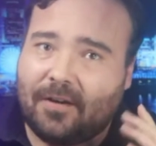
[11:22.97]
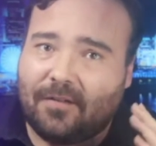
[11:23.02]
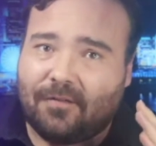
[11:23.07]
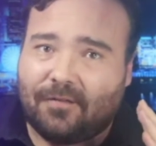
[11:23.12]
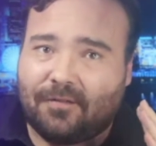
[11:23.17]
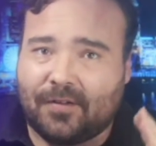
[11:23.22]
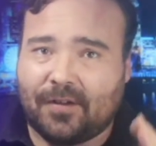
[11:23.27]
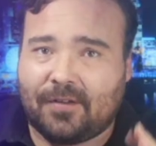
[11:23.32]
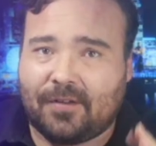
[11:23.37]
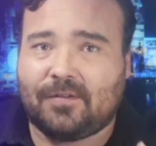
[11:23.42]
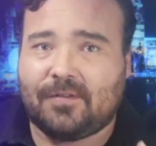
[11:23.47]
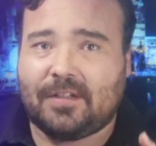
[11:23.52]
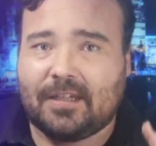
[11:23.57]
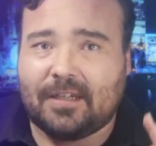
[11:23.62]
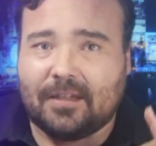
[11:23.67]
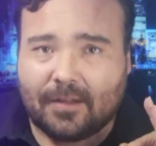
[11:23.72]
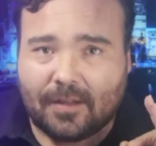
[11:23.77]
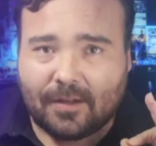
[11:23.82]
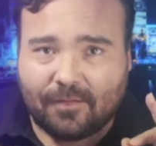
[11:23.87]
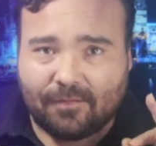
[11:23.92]

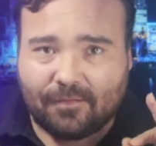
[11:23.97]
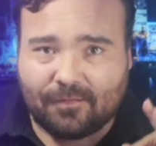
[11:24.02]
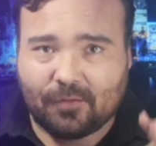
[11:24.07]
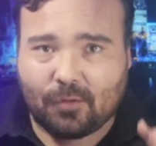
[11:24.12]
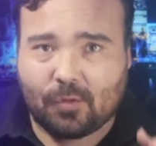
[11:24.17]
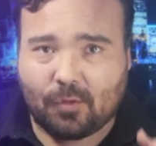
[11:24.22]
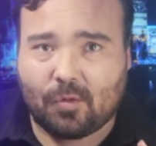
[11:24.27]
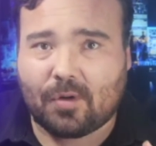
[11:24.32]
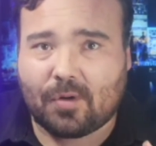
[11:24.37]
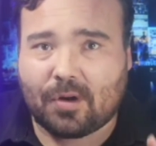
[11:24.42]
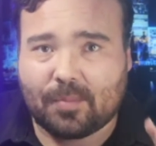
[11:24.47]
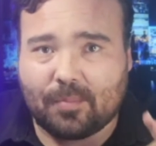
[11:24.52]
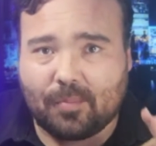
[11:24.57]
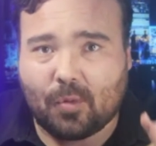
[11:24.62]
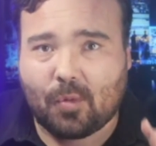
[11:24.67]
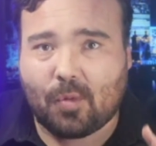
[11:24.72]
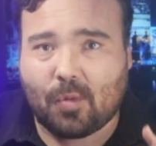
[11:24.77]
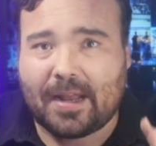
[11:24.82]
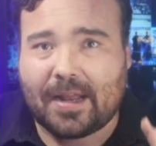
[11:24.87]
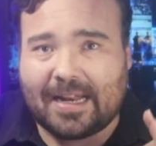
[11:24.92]

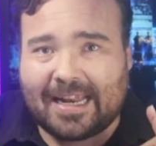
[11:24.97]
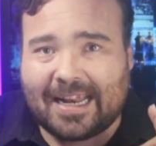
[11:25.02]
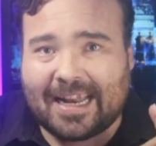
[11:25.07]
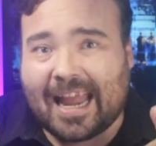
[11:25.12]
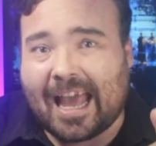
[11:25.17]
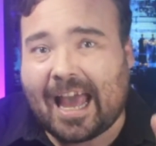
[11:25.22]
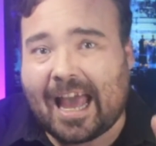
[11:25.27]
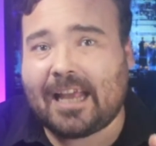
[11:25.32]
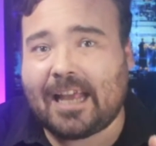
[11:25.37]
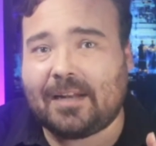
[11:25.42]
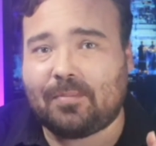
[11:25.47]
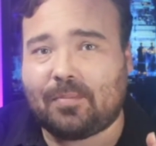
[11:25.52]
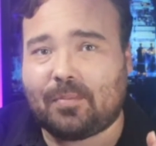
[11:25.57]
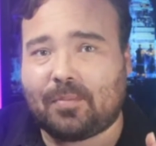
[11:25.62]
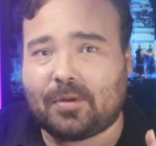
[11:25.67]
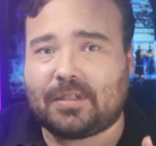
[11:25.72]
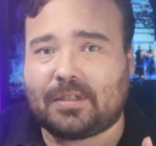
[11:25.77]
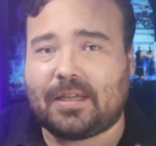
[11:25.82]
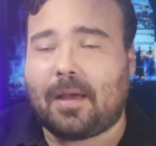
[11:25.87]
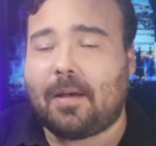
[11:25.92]

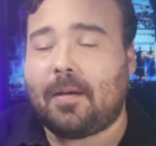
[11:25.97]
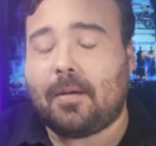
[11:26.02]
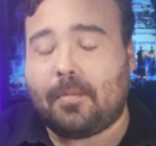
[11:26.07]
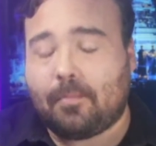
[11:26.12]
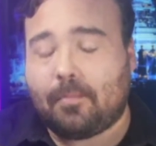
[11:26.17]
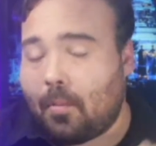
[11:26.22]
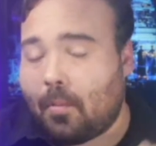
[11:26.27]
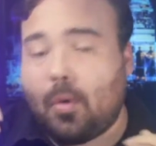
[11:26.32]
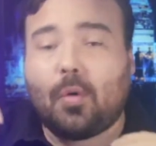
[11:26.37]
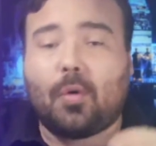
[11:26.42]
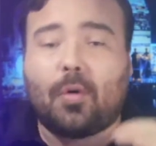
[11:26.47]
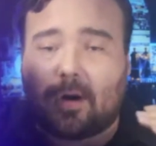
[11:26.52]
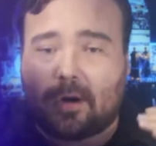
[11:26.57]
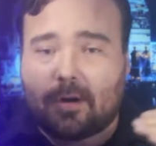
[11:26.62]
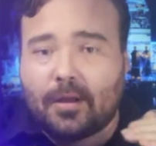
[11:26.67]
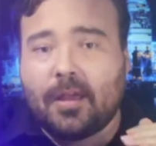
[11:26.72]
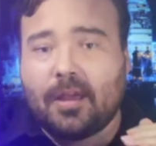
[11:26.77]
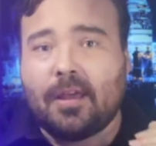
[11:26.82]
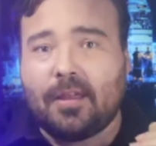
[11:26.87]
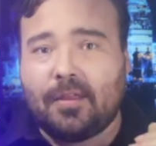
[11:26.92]
54.9%,
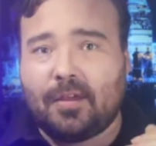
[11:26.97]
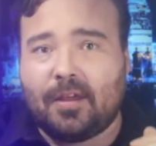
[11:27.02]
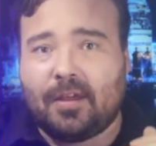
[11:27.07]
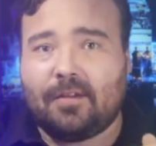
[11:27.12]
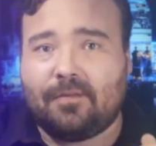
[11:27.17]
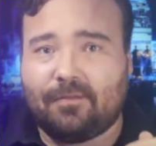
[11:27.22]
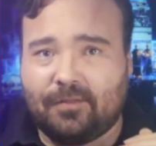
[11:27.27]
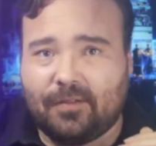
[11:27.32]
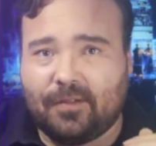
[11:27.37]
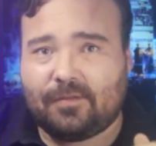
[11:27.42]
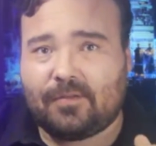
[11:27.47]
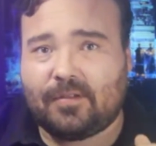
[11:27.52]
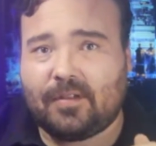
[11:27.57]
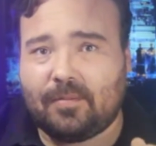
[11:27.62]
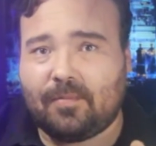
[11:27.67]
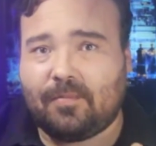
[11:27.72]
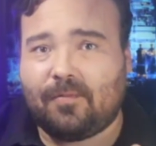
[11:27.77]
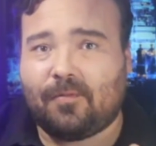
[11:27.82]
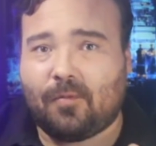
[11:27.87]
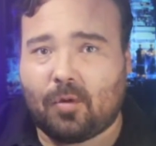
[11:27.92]
more than
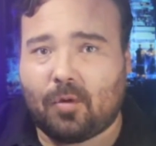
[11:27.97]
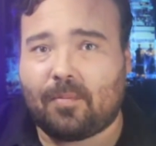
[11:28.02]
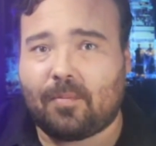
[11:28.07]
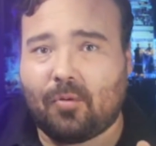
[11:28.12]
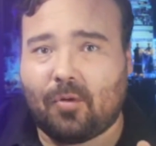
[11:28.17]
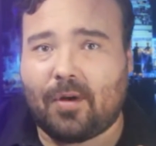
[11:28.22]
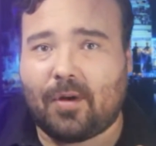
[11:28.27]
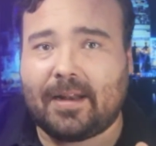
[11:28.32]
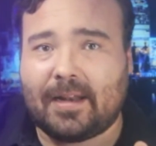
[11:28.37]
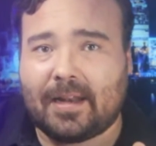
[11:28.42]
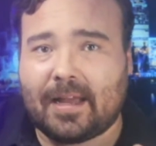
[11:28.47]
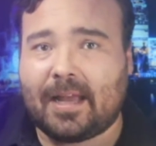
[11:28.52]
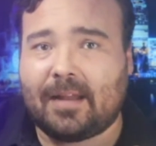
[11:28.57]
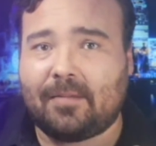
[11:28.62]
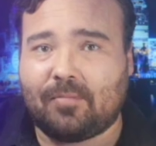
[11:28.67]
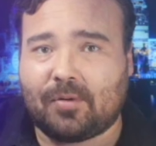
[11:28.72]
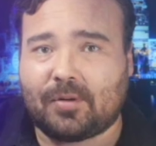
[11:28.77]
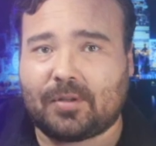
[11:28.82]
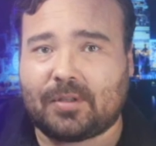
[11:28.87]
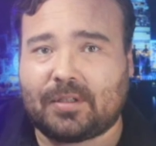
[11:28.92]

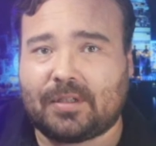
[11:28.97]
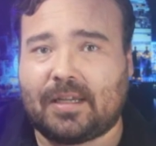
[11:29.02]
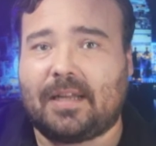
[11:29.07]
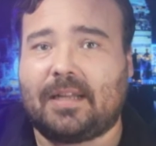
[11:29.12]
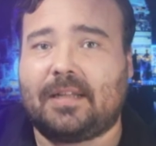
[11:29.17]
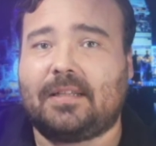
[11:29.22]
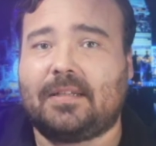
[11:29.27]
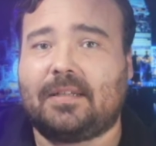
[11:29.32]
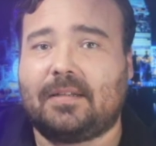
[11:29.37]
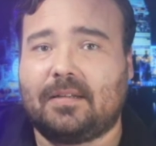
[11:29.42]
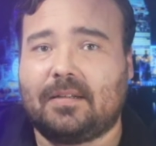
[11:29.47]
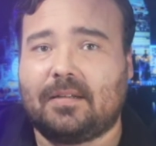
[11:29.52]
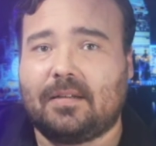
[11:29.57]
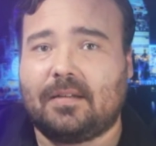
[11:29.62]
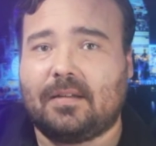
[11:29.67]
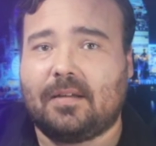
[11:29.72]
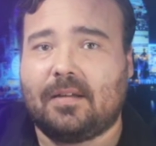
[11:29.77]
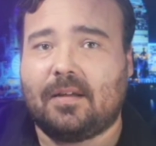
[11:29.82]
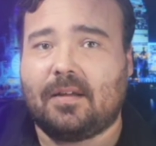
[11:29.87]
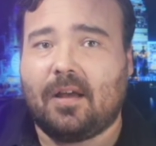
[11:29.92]
54.9%
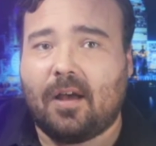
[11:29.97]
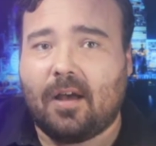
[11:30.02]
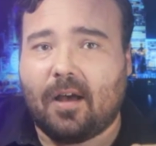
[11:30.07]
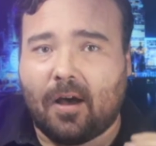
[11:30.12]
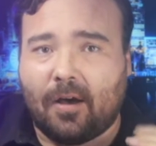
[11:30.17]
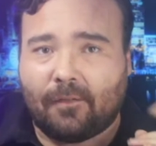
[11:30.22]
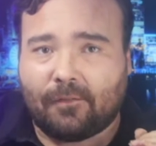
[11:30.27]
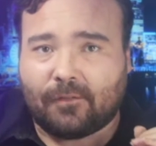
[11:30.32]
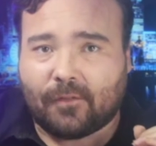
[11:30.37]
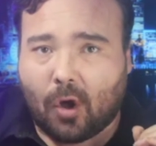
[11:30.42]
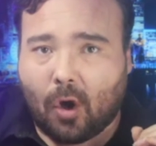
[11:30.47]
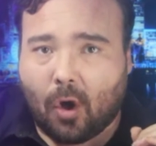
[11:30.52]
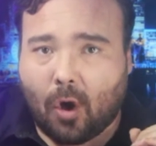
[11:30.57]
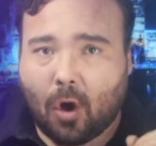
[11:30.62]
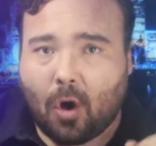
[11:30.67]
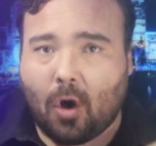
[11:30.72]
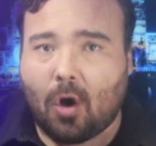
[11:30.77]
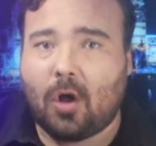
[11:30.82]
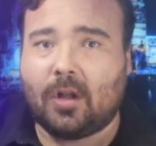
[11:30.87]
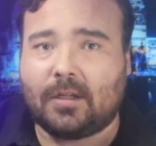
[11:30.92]
of
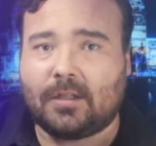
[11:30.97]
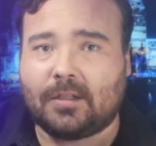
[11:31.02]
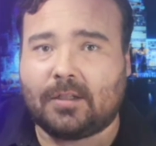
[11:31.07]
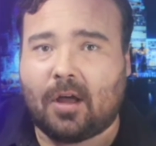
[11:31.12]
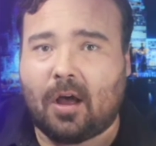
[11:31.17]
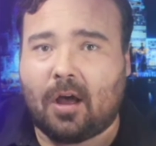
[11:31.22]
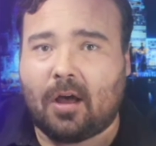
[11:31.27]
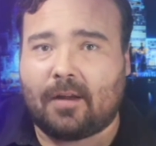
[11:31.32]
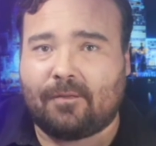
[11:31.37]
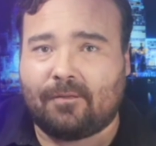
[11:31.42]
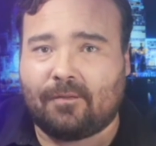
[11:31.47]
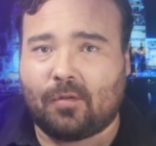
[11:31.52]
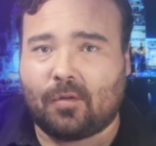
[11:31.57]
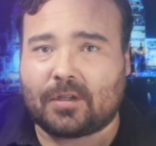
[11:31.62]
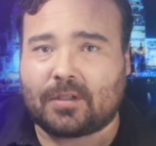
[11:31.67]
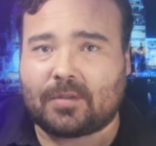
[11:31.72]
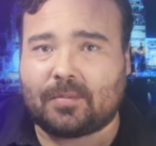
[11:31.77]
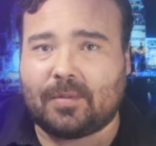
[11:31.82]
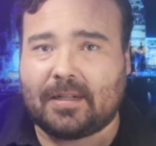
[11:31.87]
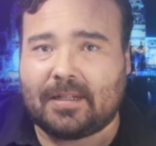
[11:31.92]
all law
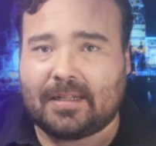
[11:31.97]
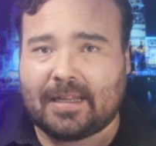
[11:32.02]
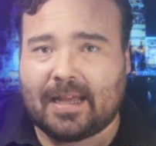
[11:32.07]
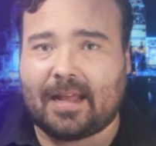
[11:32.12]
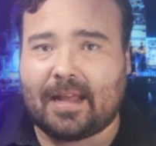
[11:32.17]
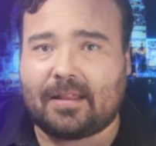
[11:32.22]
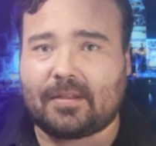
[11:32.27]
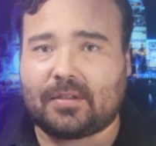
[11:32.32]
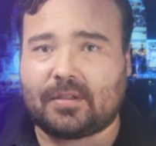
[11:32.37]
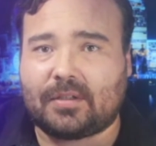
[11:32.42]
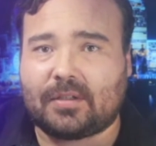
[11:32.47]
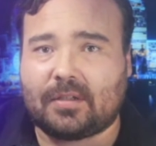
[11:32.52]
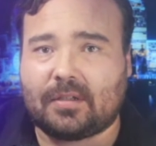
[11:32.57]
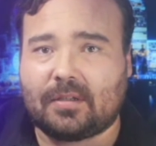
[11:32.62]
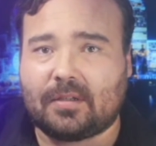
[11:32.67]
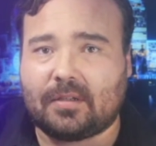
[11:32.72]
enforcement deaths